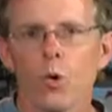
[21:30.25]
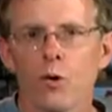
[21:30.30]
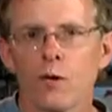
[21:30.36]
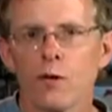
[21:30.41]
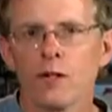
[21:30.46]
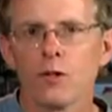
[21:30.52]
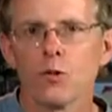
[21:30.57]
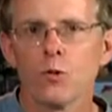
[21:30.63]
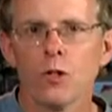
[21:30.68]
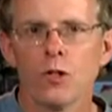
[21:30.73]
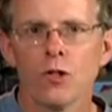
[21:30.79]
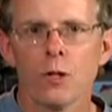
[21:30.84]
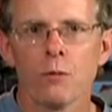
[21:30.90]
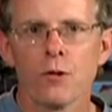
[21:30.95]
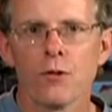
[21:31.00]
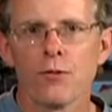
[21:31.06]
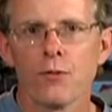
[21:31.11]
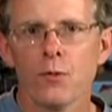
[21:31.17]
Cornering drill
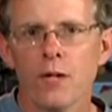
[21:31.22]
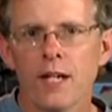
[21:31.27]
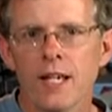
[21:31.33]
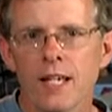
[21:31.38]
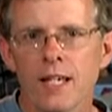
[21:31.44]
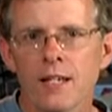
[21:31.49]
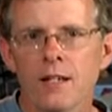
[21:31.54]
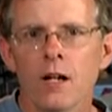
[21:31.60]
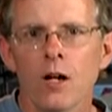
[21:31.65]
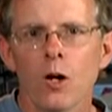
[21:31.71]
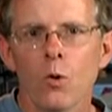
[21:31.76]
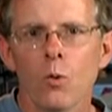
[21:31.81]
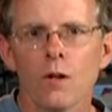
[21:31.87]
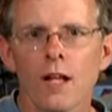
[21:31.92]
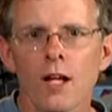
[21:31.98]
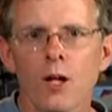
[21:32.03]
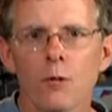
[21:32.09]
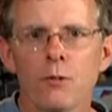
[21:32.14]
number three
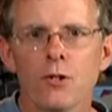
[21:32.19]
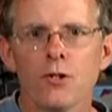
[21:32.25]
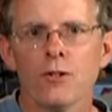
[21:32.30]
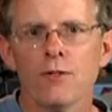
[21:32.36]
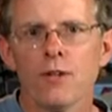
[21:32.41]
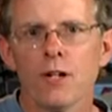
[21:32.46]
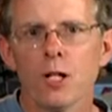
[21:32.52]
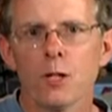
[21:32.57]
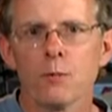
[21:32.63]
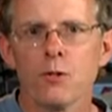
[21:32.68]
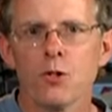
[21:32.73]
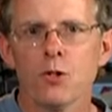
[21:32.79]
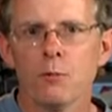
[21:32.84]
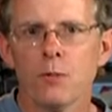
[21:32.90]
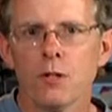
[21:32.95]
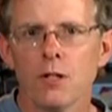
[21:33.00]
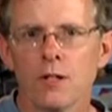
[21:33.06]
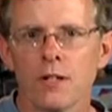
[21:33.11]
will help you develop
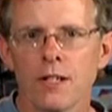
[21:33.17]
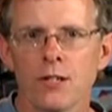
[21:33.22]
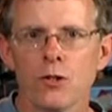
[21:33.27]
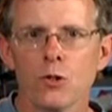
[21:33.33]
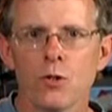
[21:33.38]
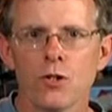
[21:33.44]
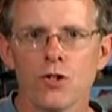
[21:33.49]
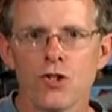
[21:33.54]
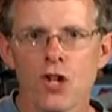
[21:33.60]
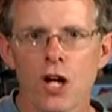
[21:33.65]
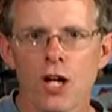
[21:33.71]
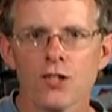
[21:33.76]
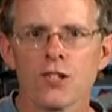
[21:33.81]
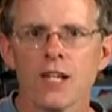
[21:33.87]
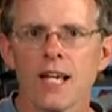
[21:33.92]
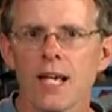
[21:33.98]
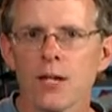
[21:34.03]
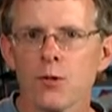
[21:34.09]
your ability to
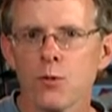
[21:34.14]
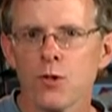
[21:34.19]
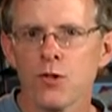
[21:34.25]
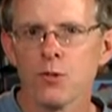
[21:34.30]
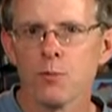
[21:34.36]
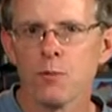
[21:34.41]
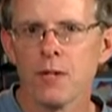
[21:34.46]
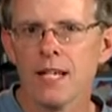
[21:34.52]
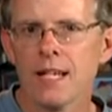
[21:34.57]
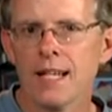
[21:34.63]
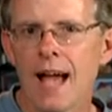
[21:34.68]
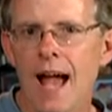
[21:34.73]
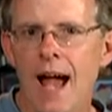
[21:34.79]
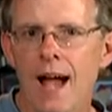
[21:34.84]
adjust entry speed